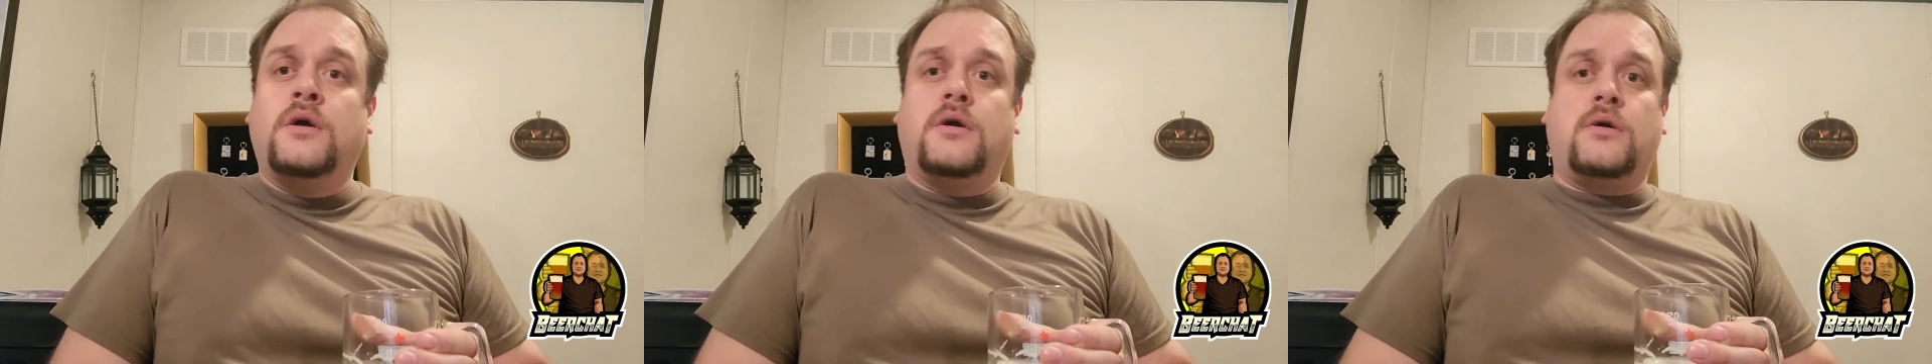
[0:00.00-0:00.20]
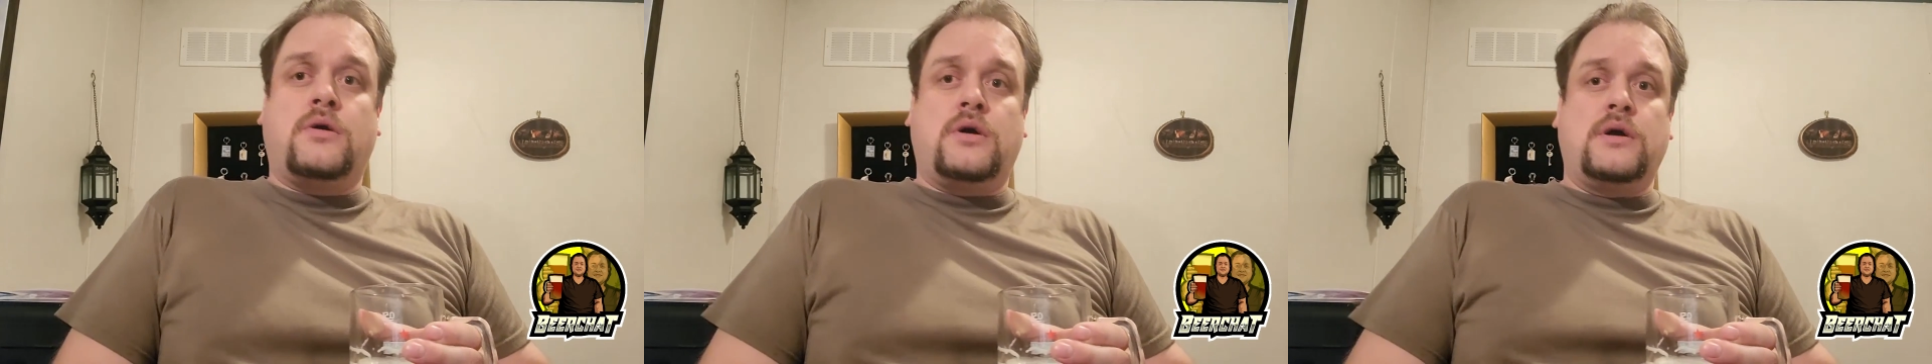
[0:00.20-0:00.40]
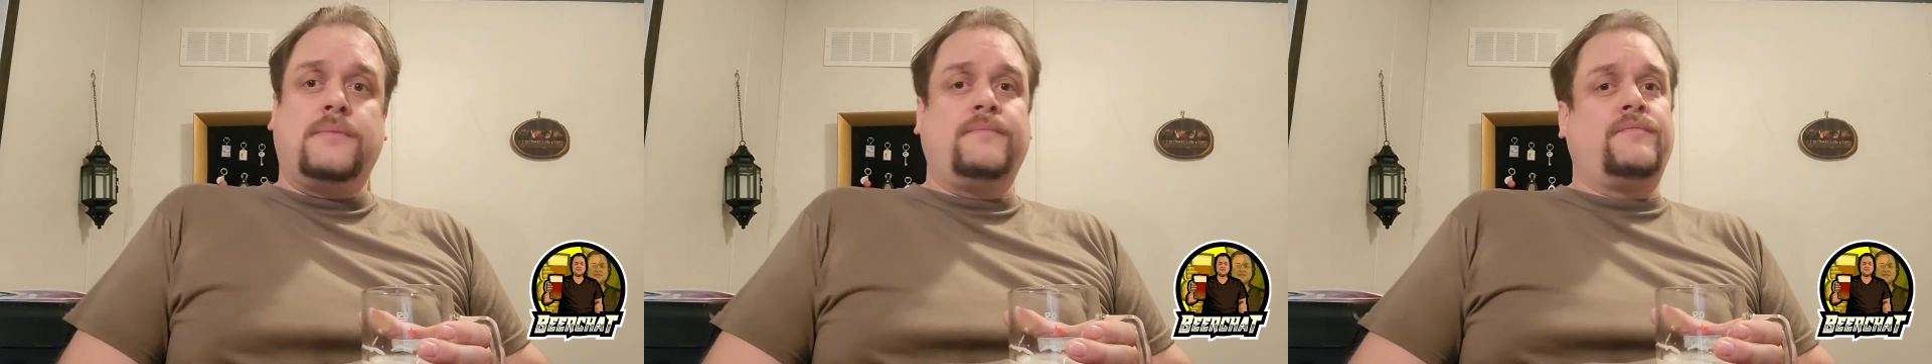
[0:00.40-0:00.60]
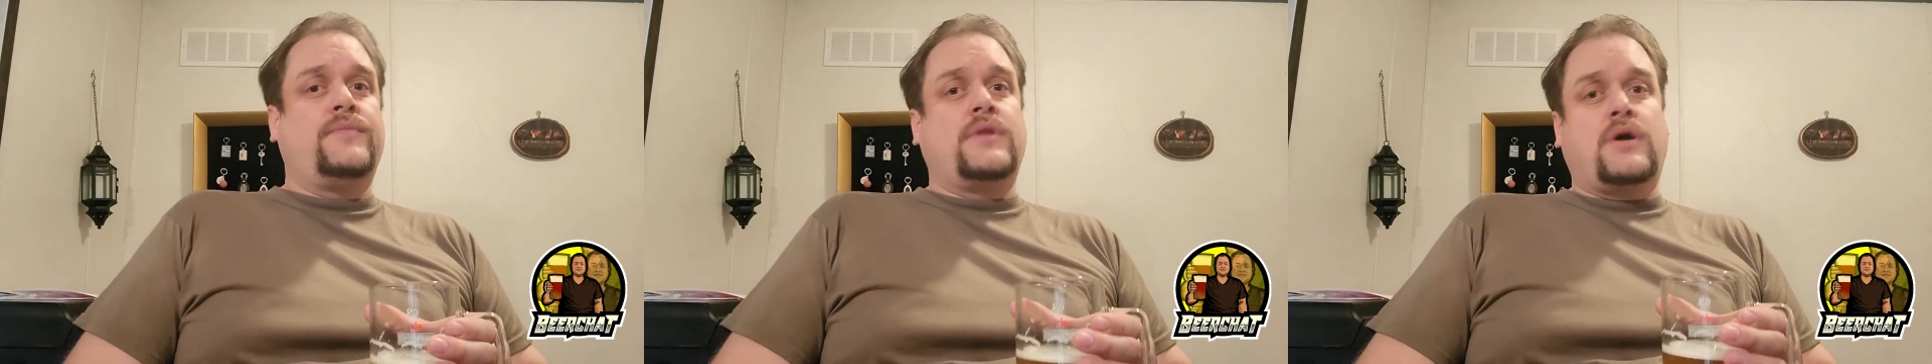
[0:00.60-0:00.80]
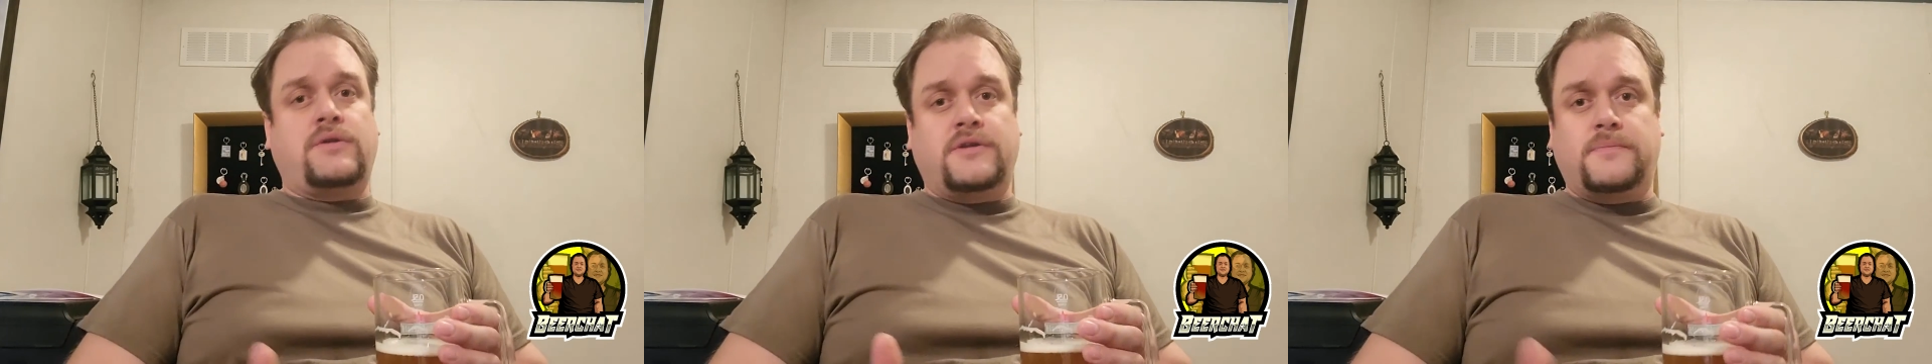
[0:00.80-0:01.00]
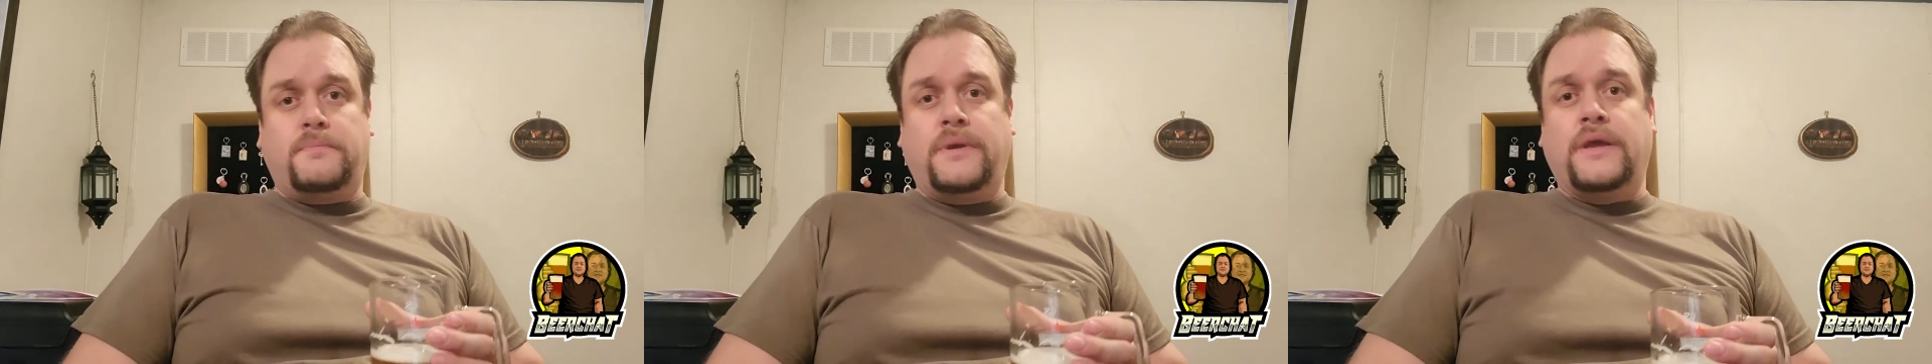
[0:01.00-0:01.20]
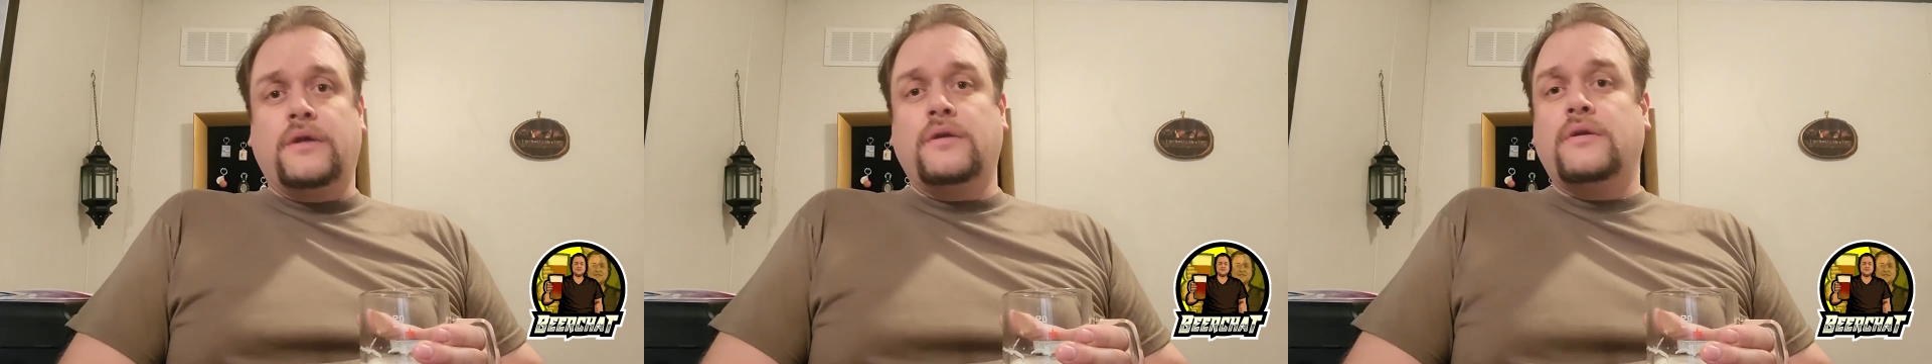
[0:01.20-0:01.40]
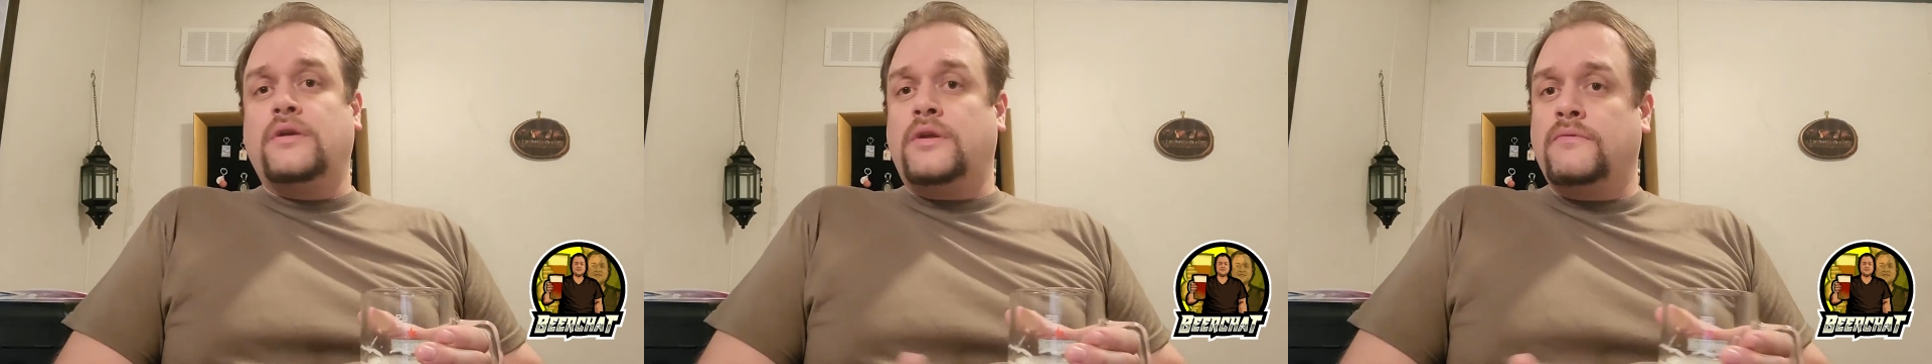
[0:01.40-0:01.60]
or on this beer,
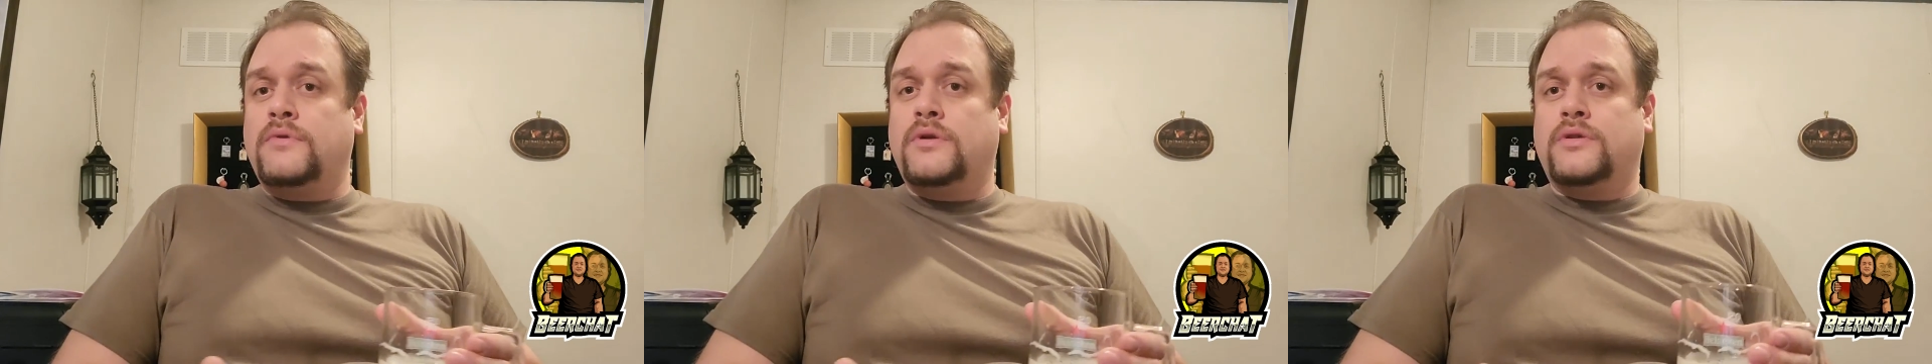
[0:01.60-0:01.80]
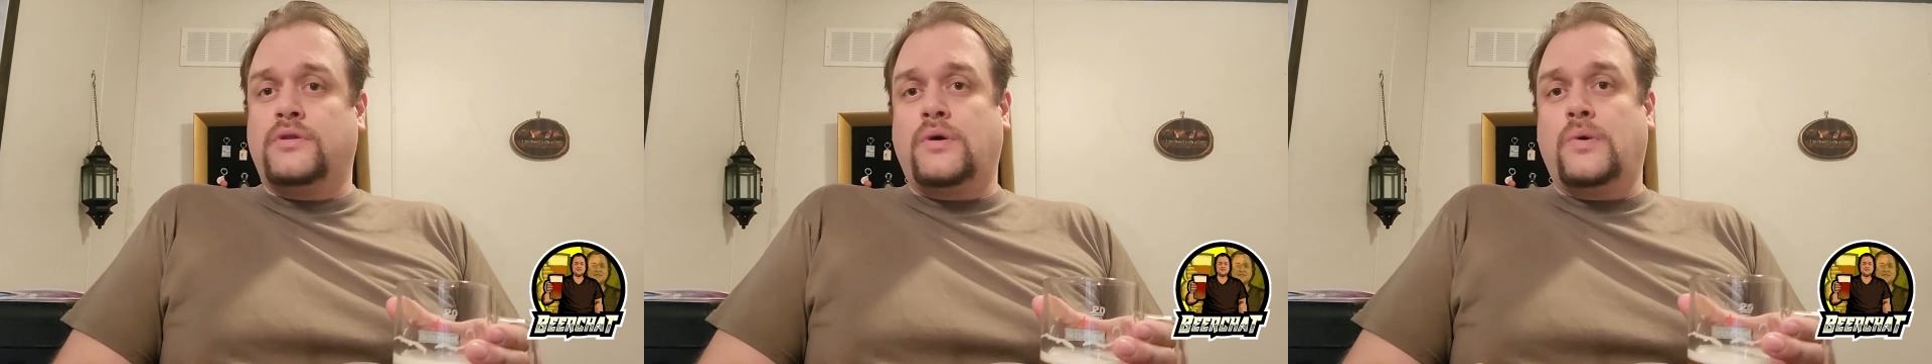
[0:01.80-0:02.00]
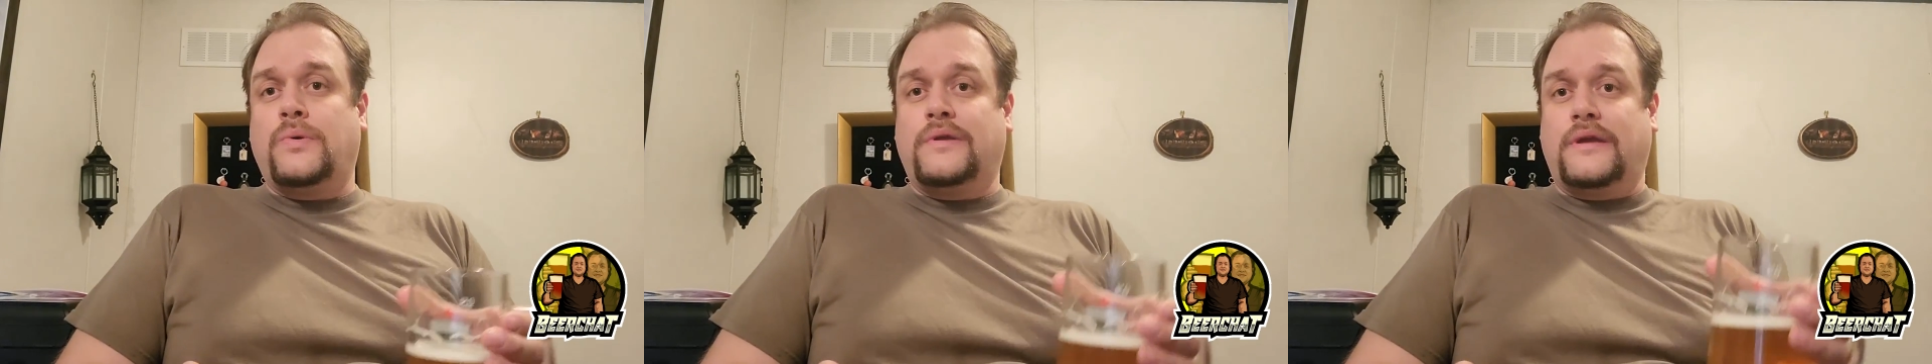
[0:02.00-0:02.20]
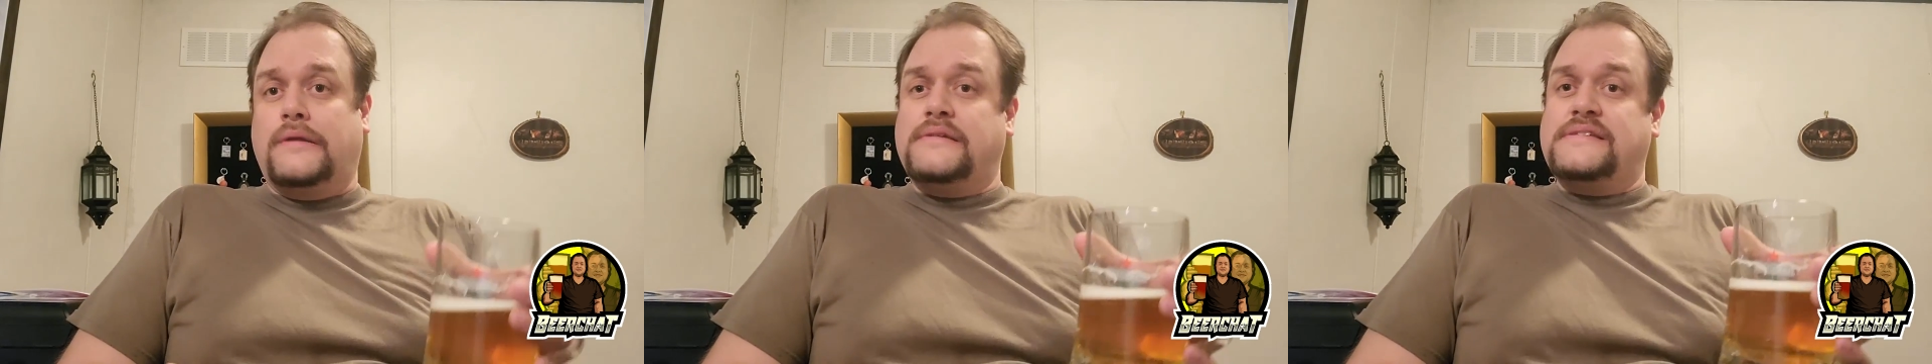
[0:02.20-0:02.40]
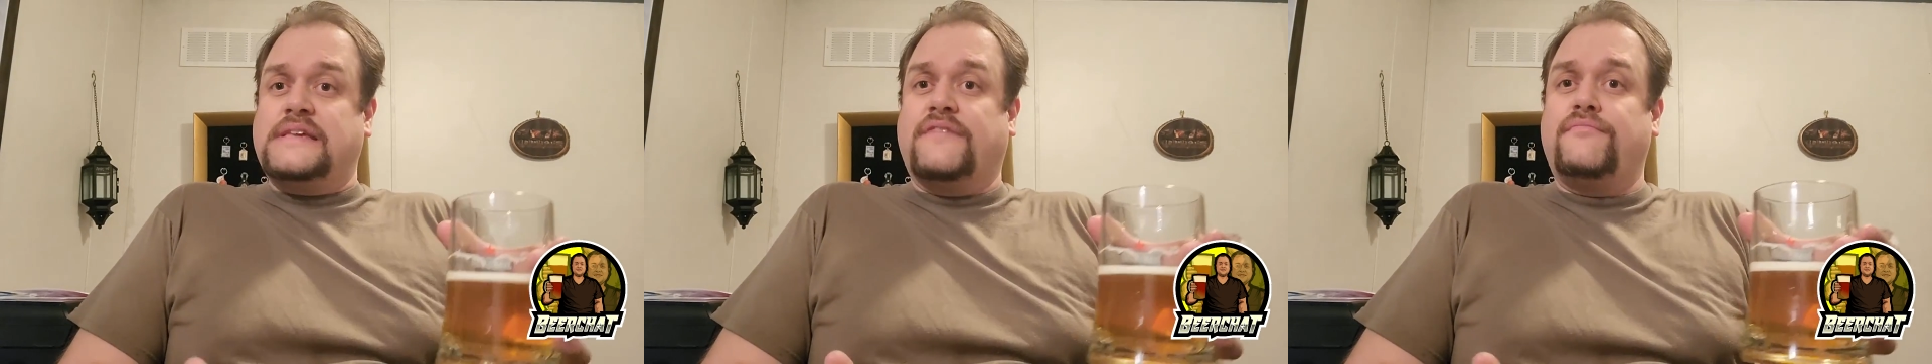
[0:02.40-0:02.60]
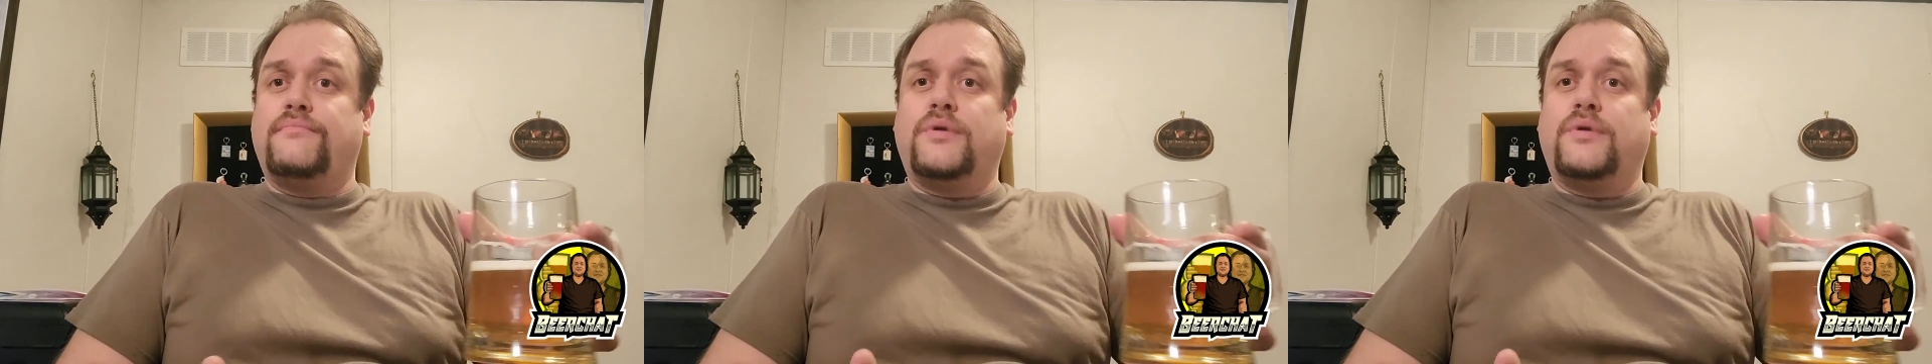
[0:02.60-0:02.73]
you would not know it is 7.5%